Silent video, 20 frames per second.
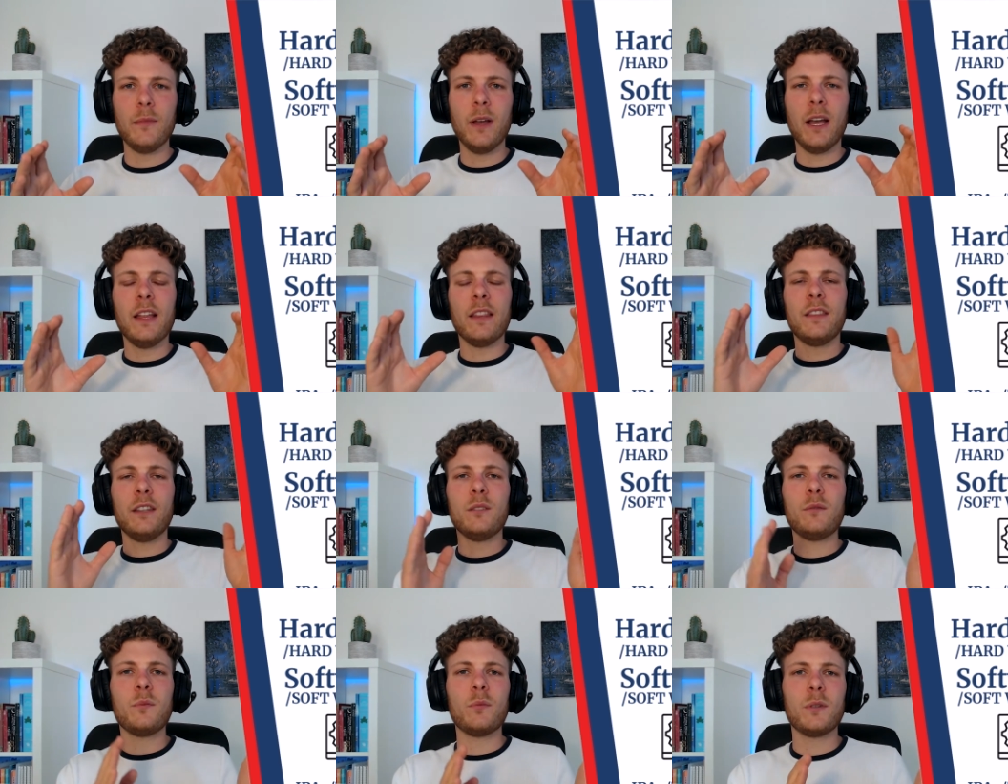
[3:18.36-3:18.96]

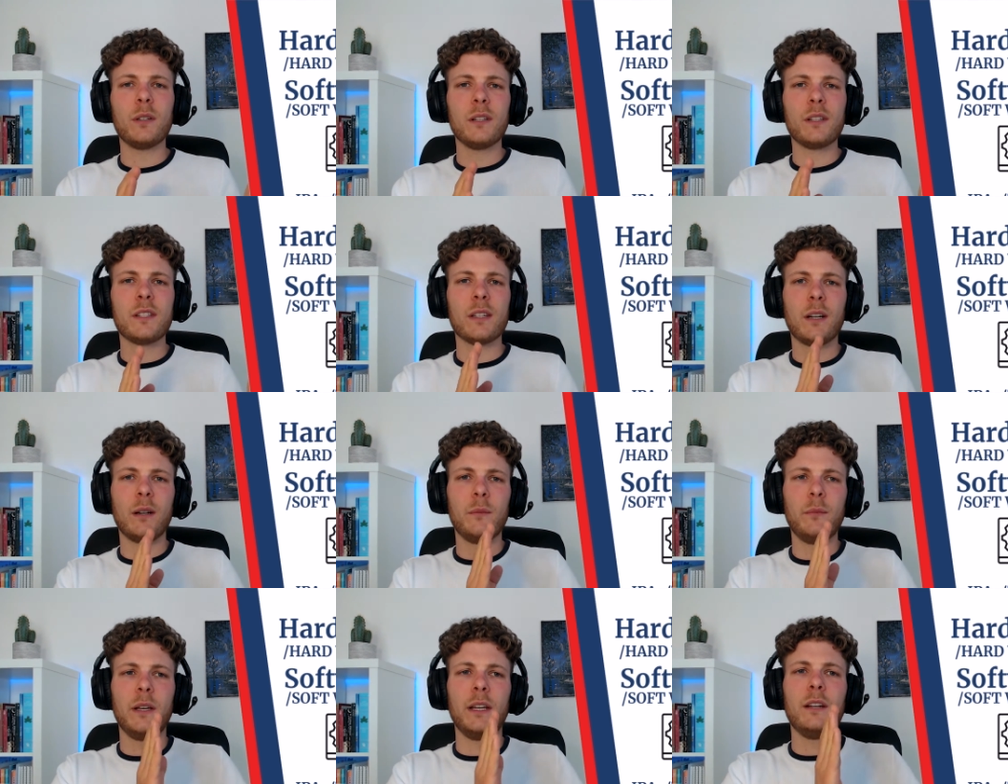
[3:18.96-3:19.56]
These words are
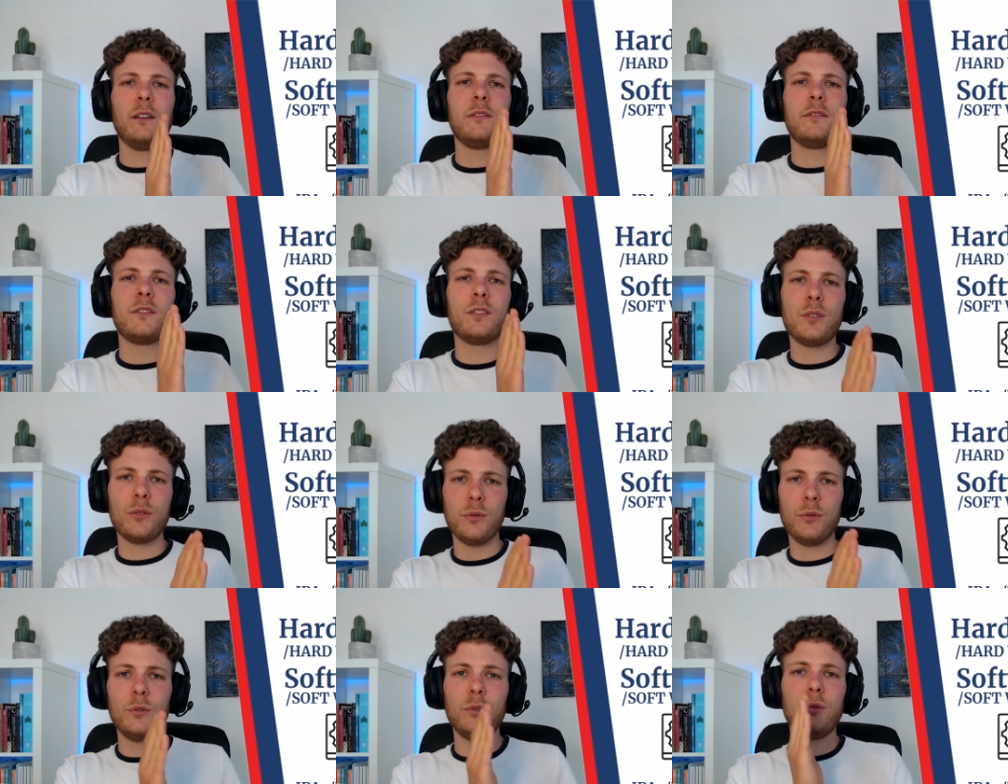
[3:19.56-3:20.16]
made of
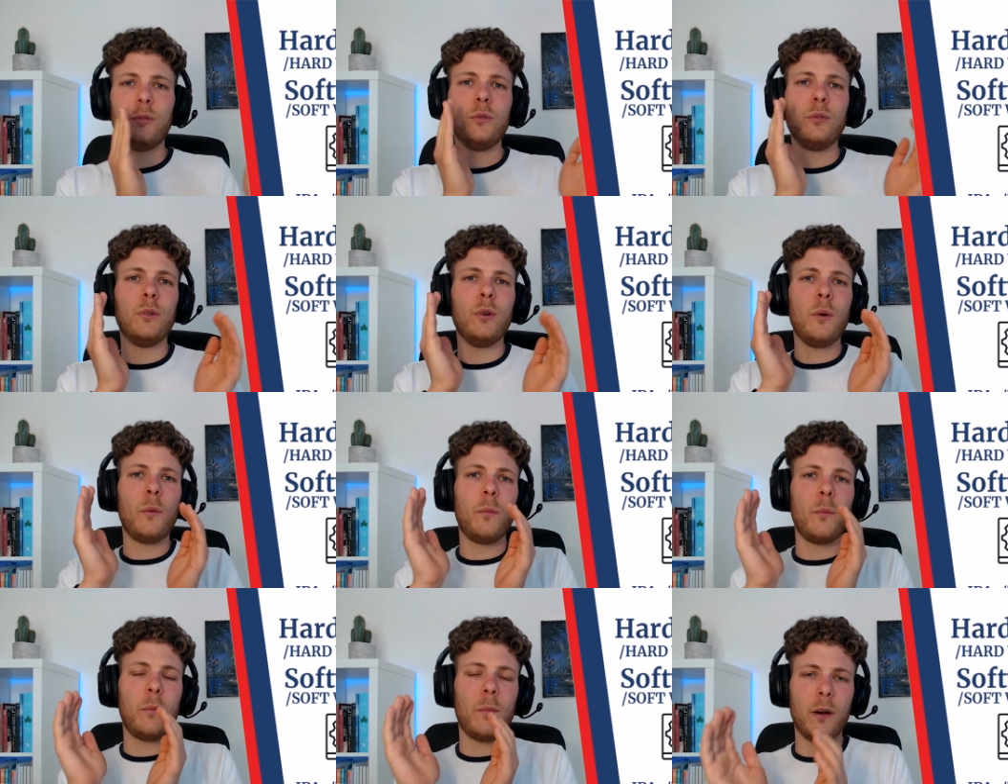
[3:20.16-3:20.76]
two
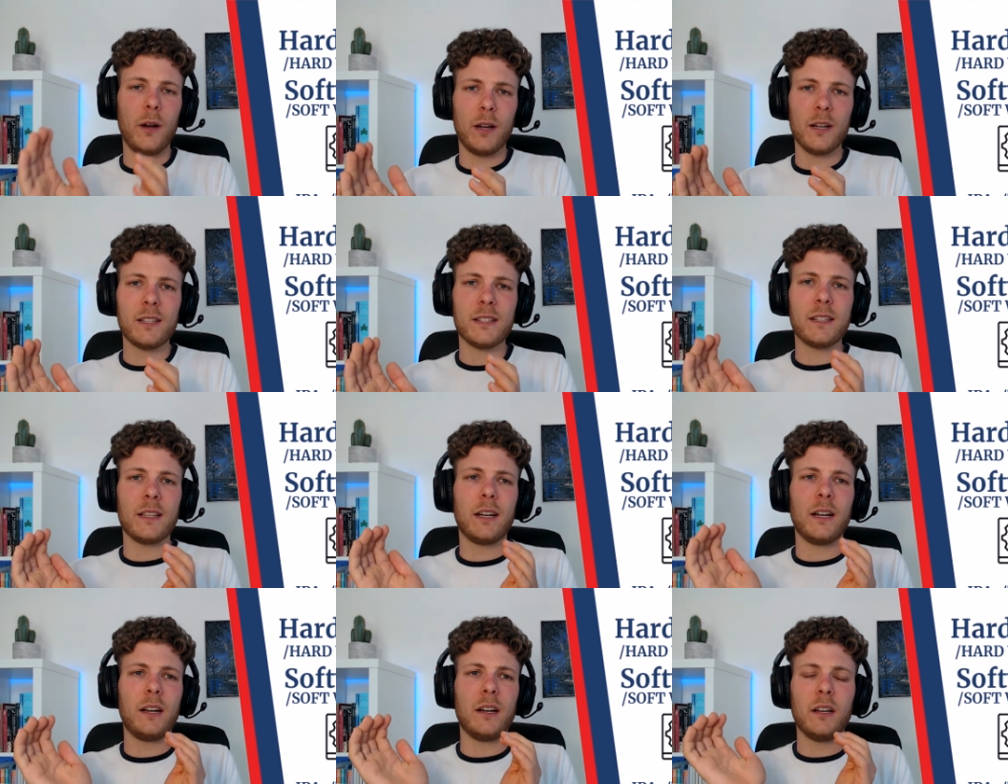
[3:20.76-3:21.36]
parts that
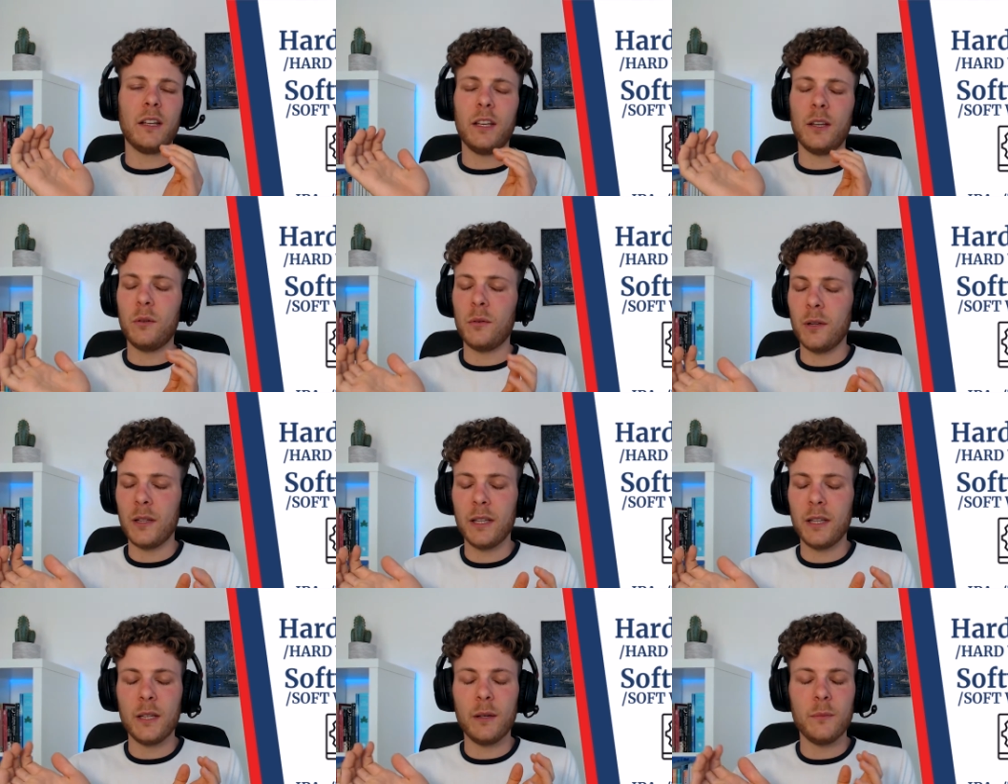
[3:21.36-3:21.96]
are
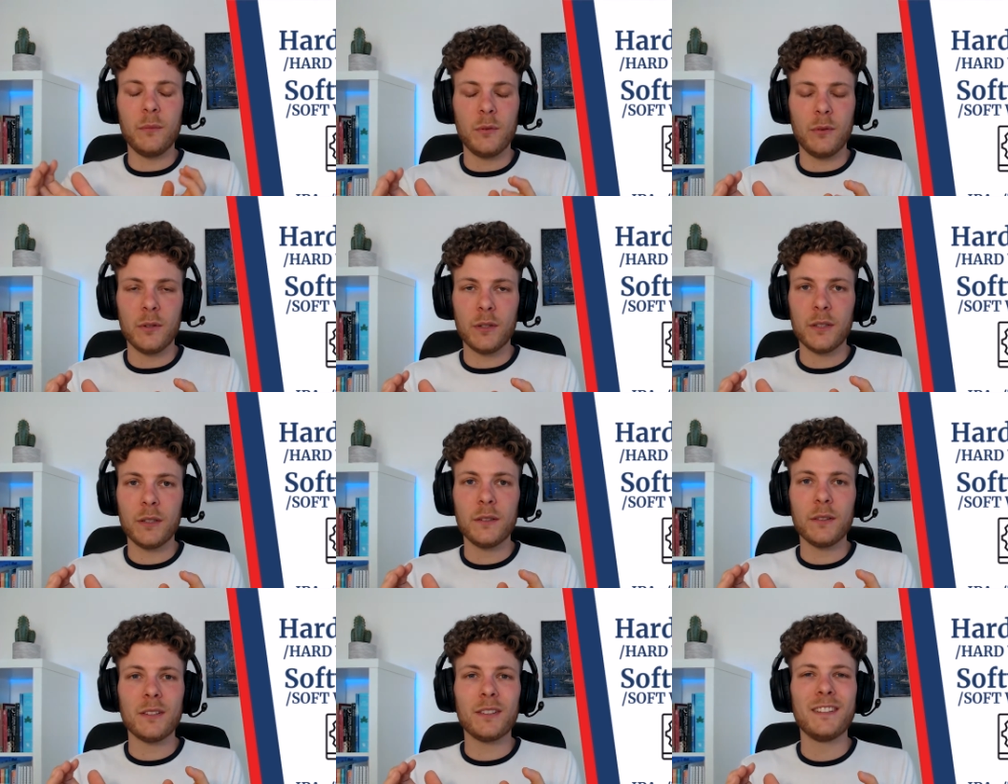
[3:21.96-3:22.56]
equally
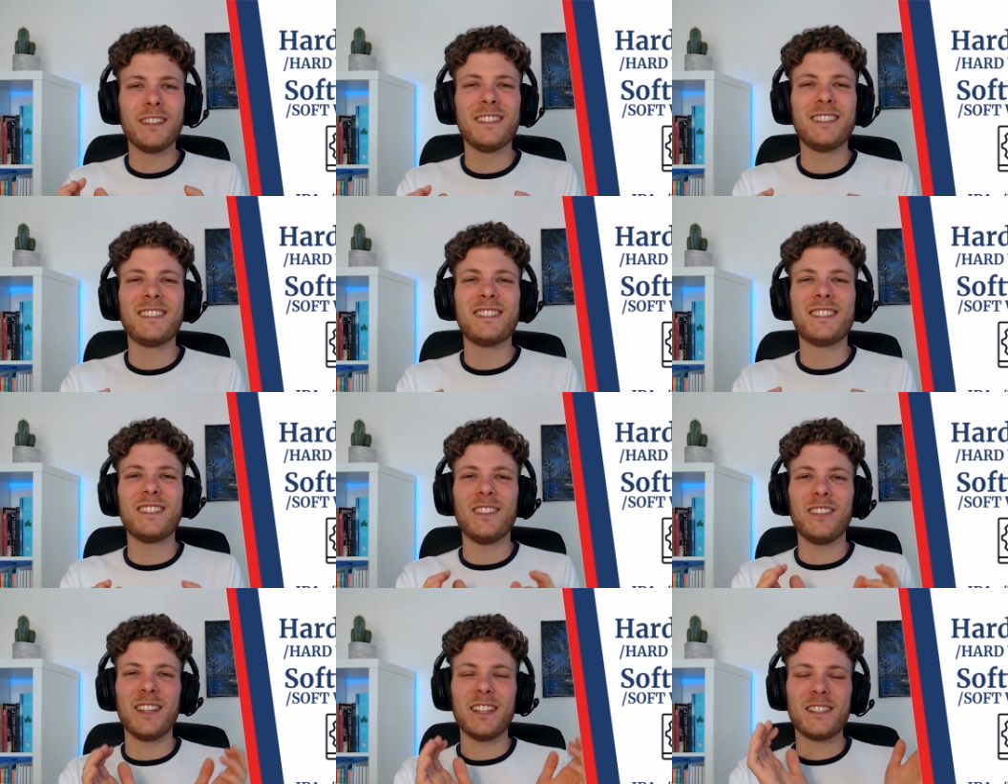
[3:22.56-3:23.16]
important, so
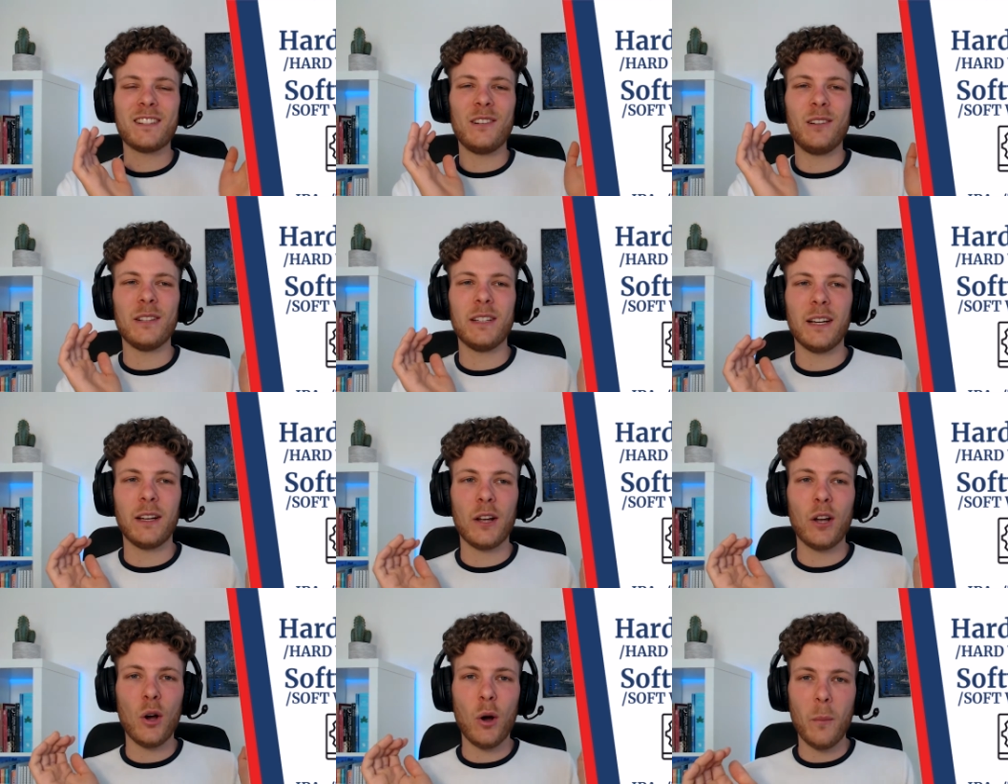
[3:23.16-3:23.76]
that's called a
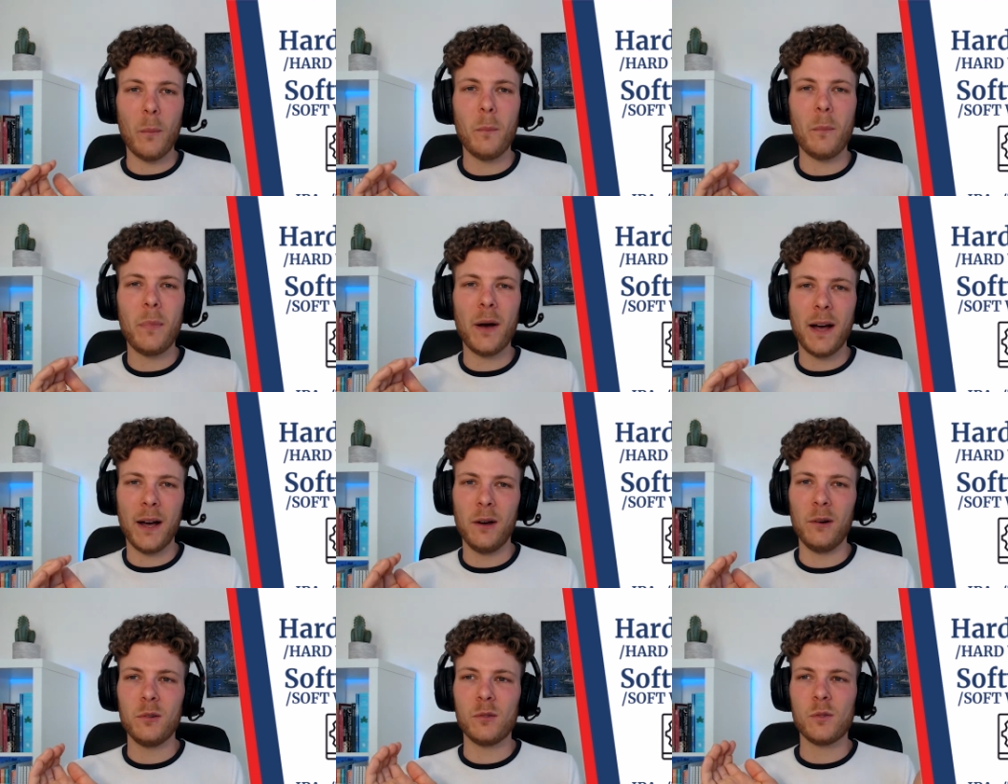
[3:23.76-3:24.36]

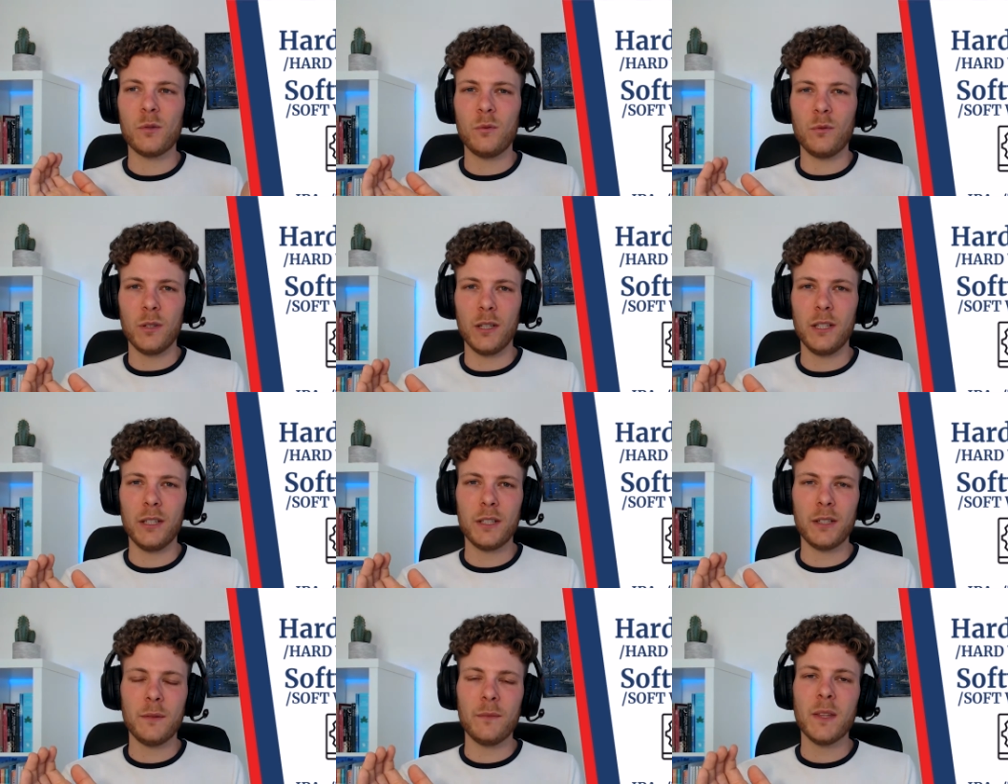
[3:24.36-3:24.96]
compound
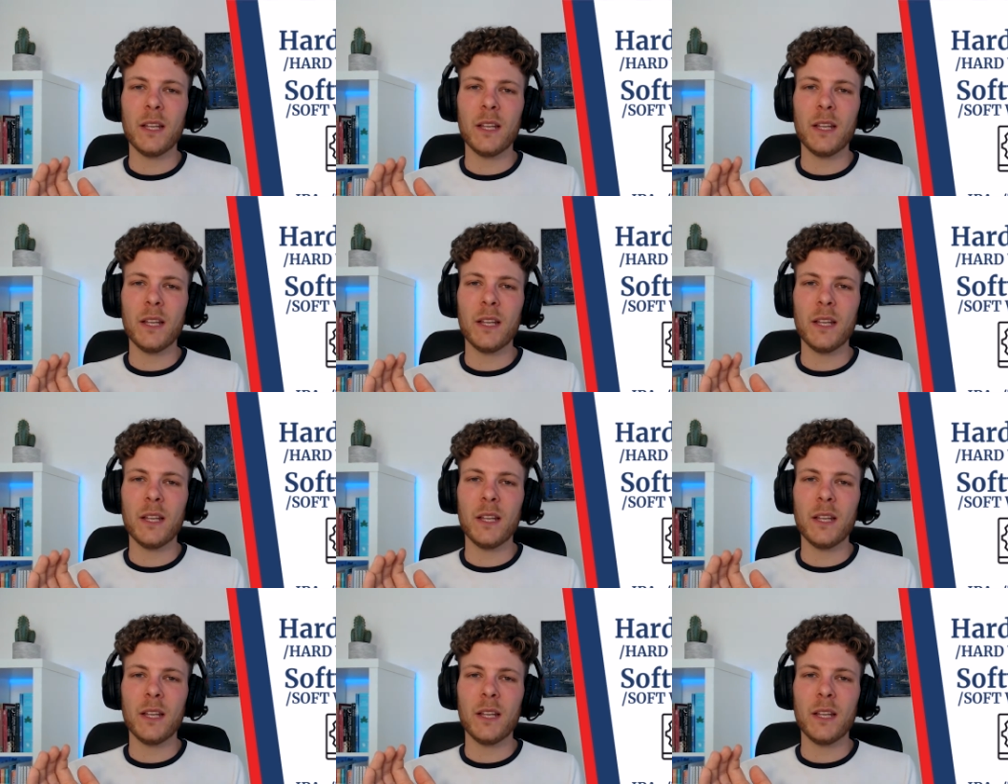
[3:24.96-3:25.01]
word.